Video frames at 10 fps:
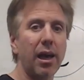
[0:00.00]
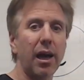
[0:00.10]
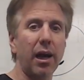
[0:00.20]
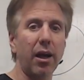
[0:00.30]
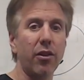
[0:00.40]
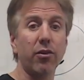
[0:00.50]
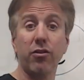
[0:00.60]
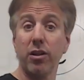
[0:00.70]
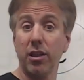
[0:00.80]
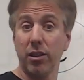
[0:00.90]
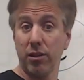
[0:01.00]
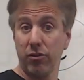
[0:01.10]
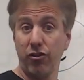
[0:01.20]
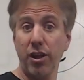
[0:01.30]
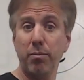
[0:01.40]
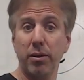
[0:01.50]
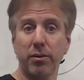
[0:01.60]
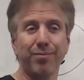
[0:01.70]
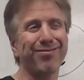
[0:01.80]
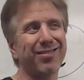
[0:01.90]
They're cheap,
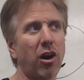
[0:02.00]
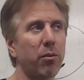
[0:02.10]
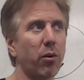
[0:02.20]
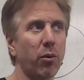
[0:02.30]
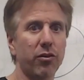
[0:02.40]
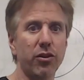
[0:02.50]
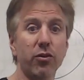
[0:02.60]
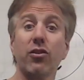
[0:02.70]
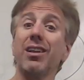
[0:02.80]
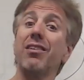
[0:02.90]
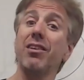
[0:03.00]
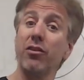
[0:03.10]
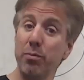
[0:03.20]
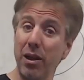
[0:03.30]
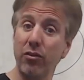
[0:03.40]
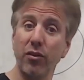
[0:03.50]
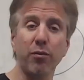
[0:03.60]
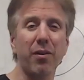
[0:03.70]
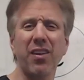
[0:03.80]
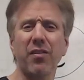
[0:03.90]
horrible word to use. They're less expensive,
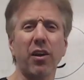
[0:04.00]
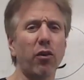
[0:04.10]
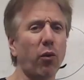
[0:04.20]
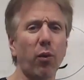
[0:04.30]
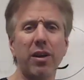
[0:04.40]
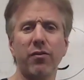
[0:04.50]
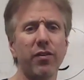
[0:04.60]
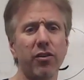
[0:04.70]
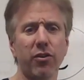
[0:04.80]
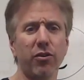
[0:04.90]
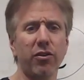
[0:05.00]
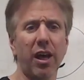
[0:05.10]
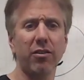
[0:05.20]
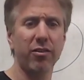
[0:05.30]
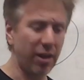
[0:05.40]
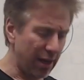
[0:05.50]
but they've got great feature sets.